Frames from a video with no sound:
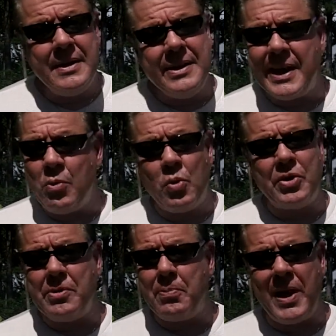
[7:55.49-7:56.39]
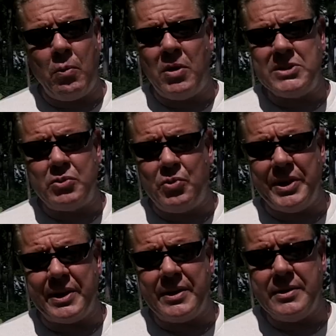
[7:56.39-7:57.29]
You can water the plant once a
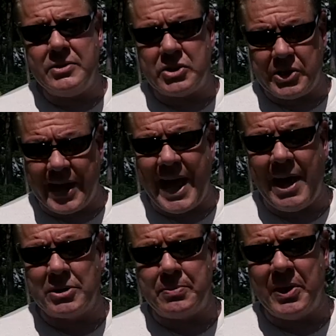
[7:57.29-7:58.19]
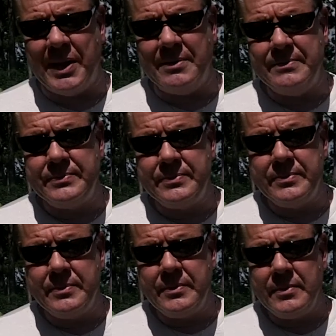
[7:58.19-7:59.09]
week, just like a house plant.
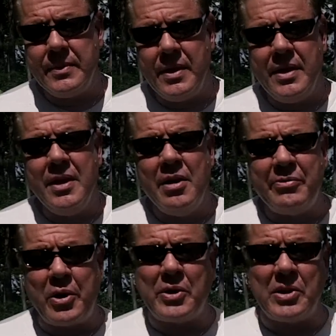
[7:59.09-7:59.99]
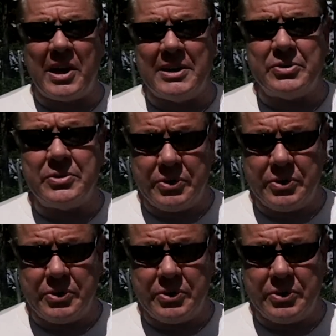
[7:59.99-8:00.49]
Fertilizer.